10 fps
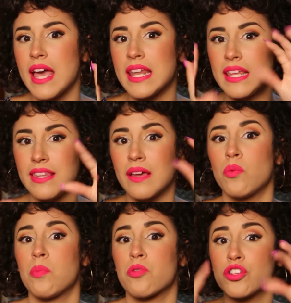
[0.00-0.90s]
and it
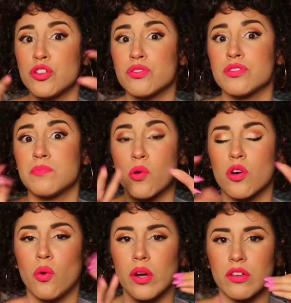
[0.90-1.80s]
then will produce
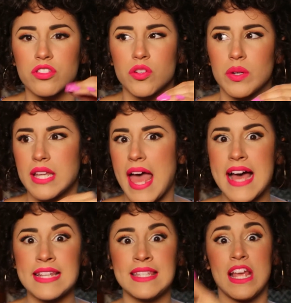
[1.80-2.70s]
more oil, so it
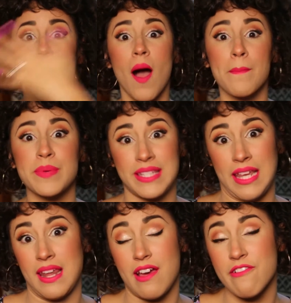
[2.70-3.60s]
has the
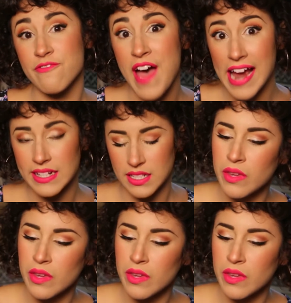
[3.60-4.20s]
opposite effect.